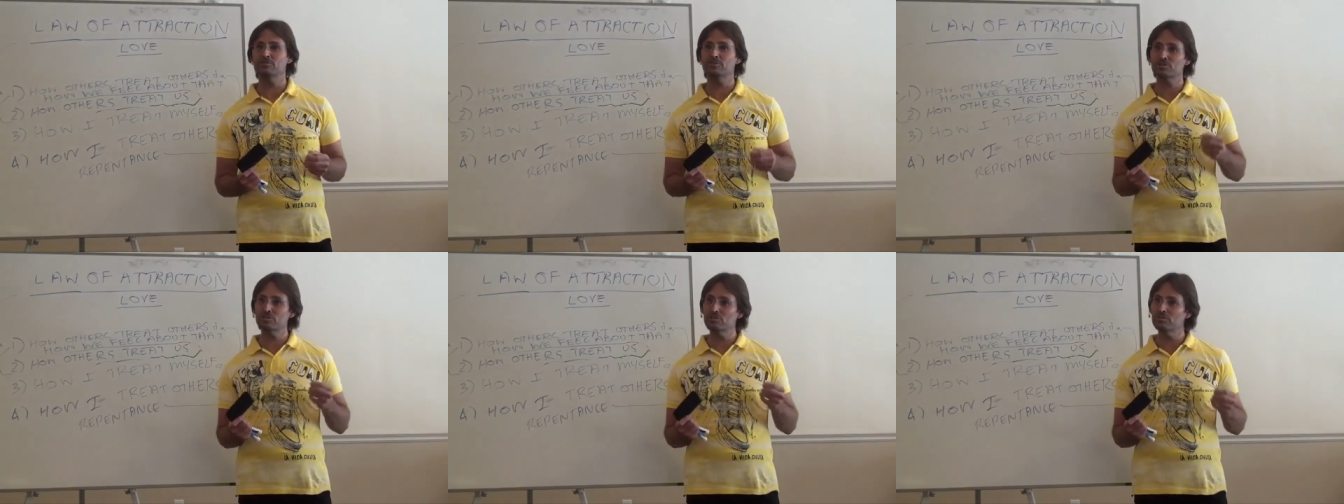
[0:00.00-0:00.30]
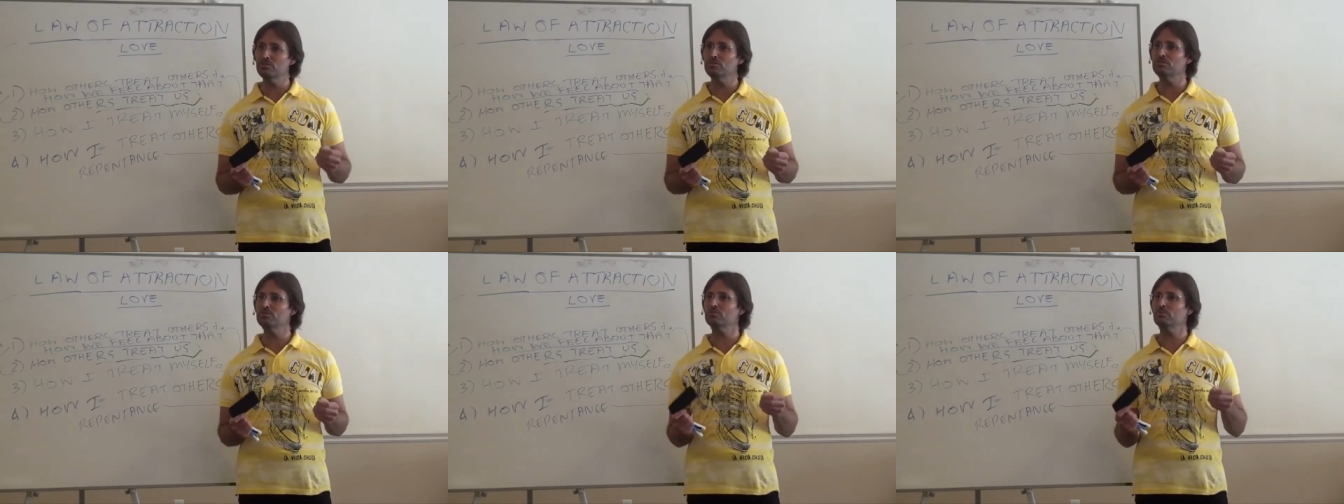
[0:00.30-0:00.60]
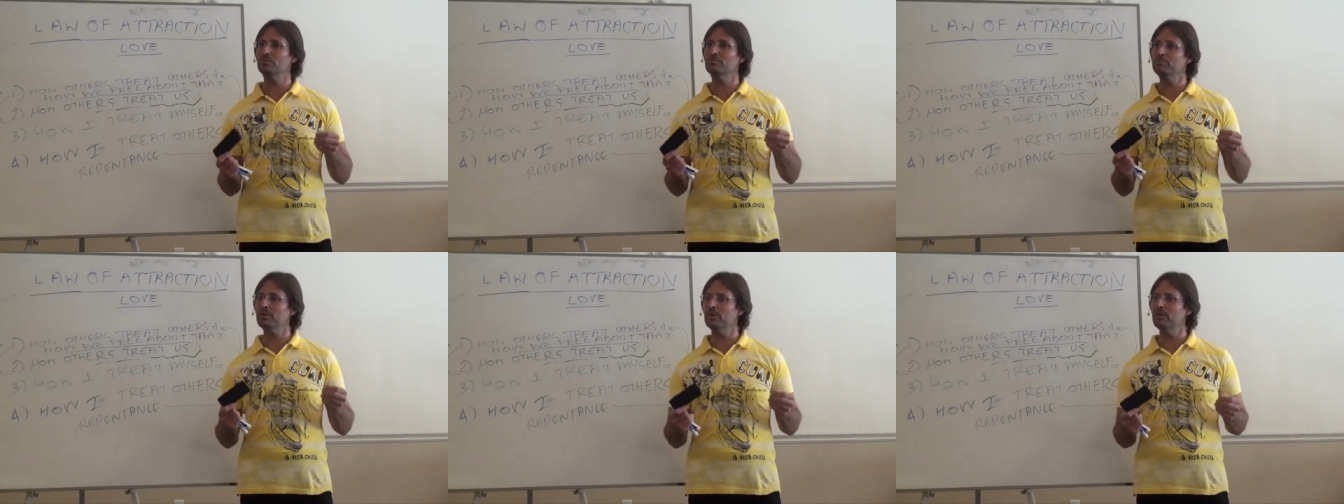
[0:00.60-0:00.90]
choose
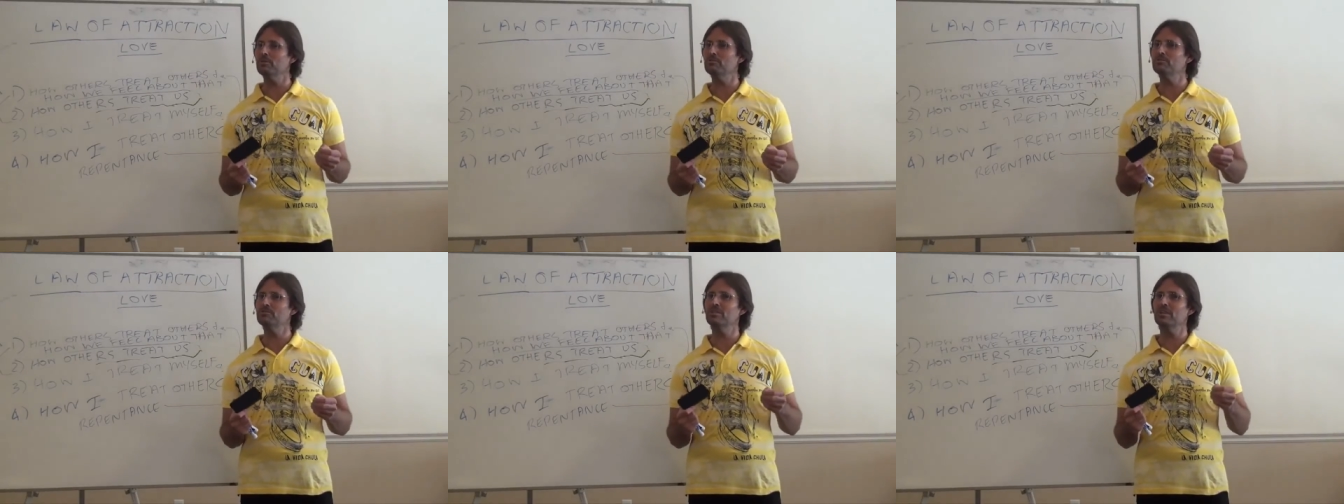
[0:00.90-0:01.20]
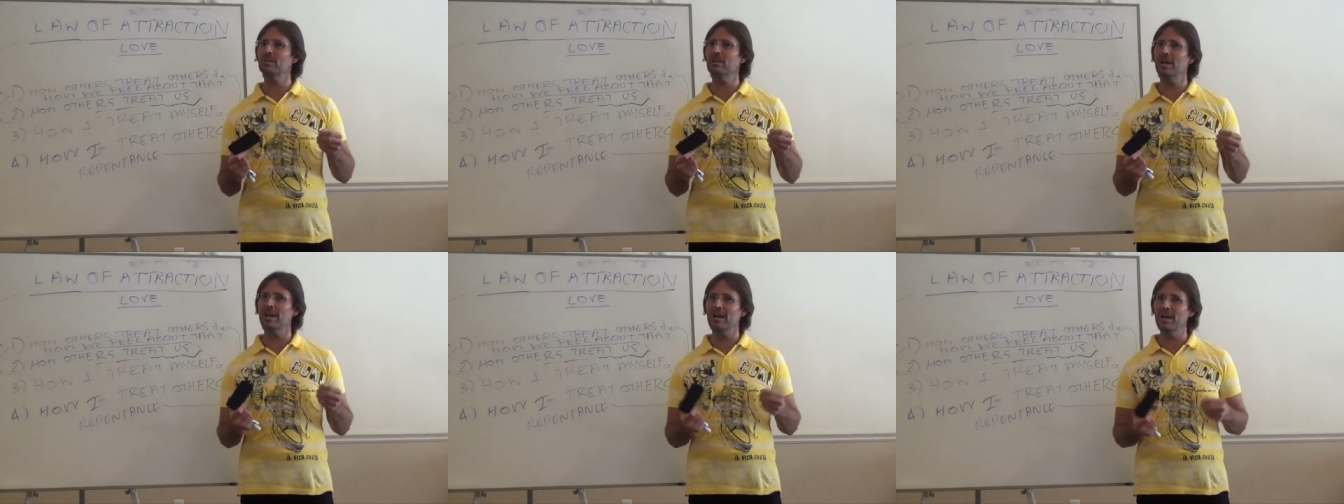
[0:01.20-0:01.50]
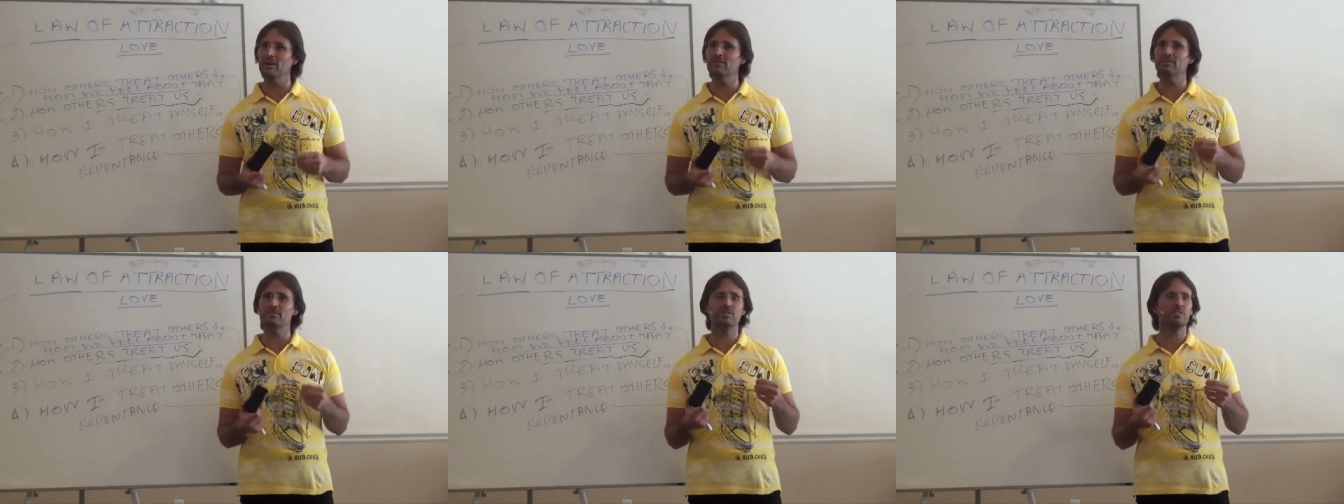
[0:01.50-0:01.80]
to impose their,
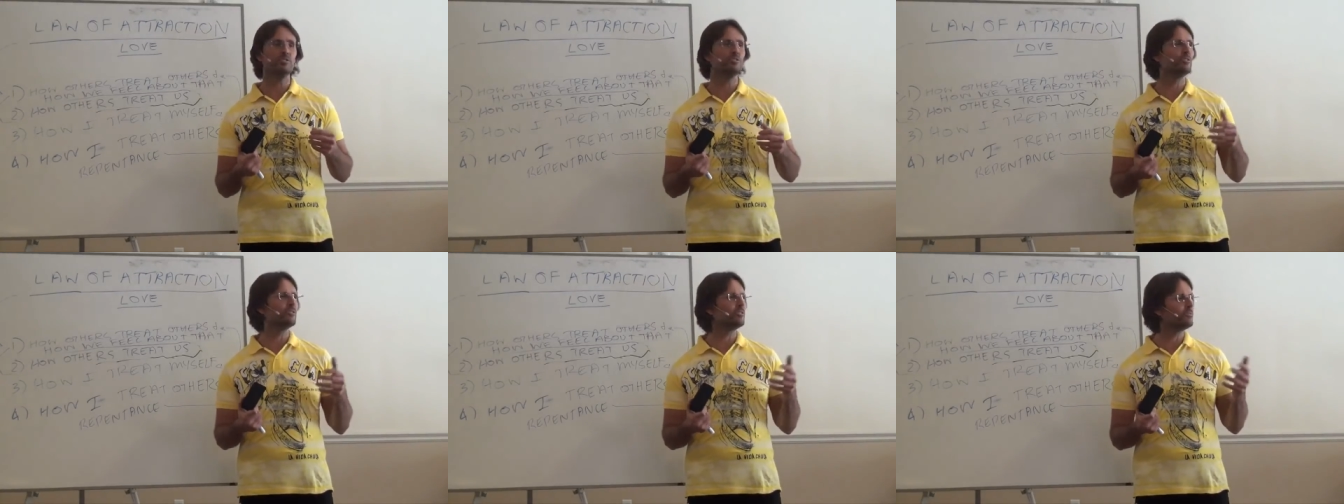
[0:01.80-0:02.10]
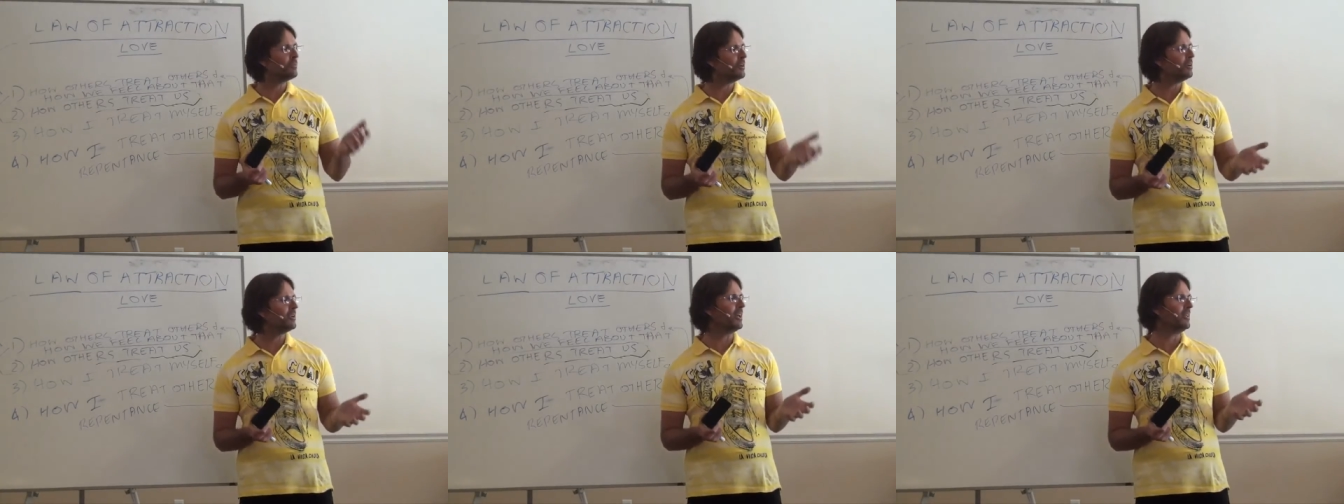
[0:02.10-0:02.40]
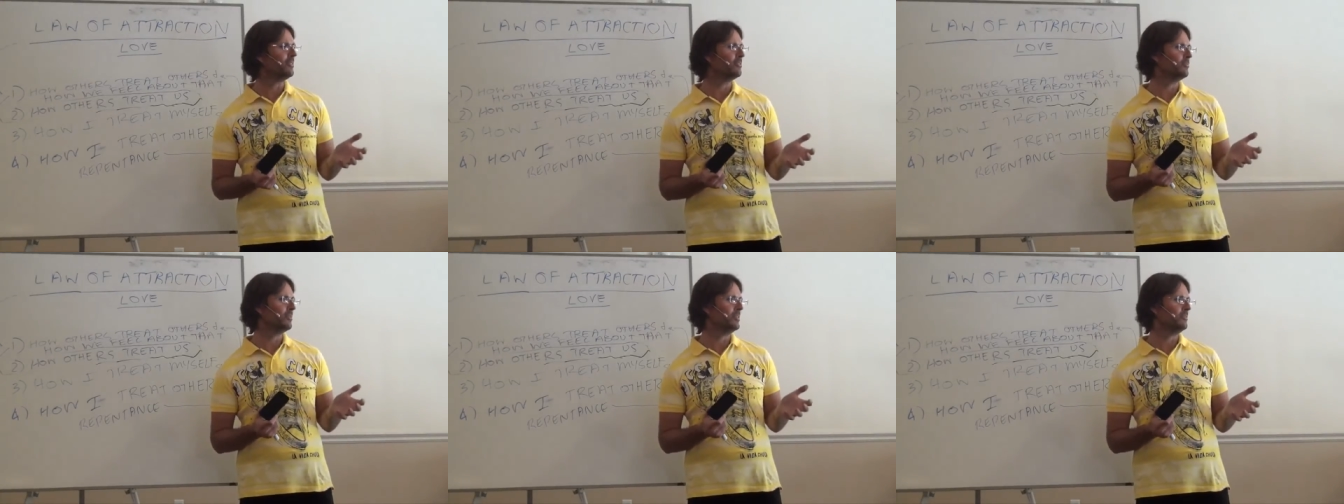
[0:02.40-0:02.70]
our addictions upon
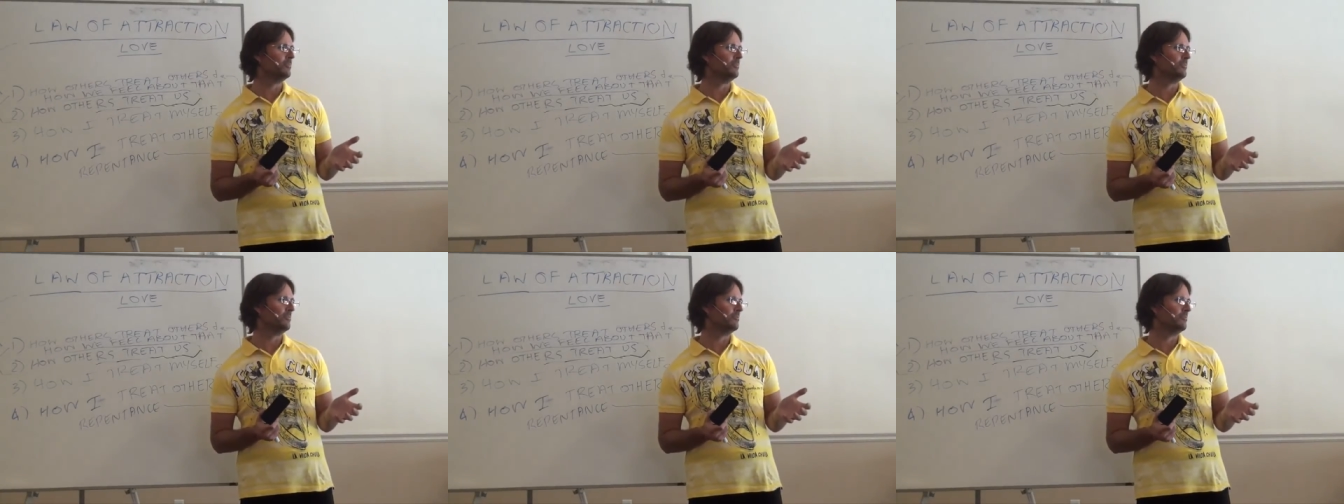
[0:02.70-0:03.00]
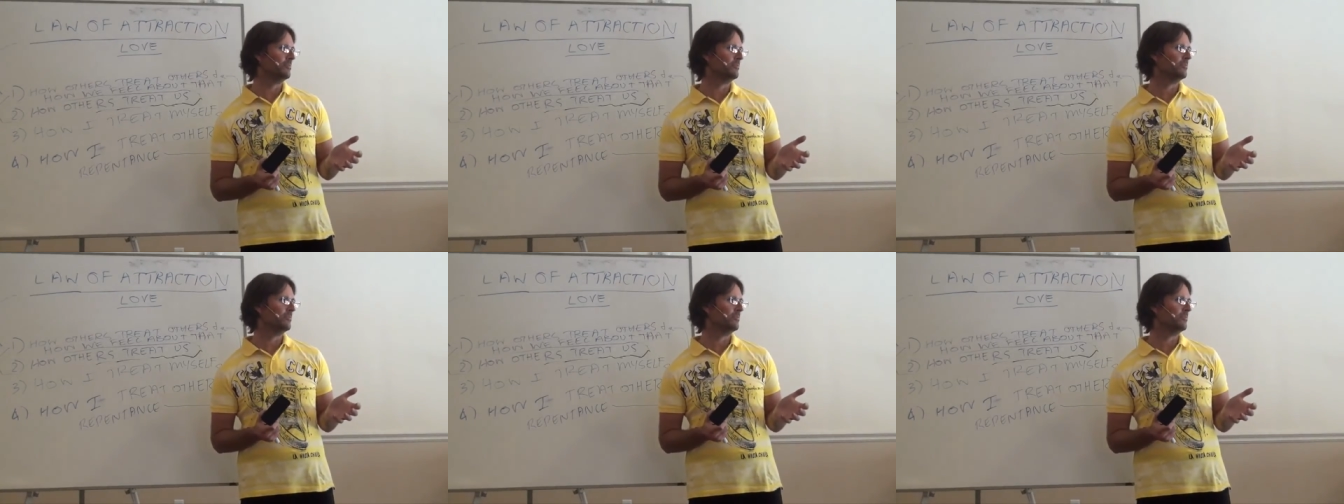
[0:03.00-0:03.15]
other people.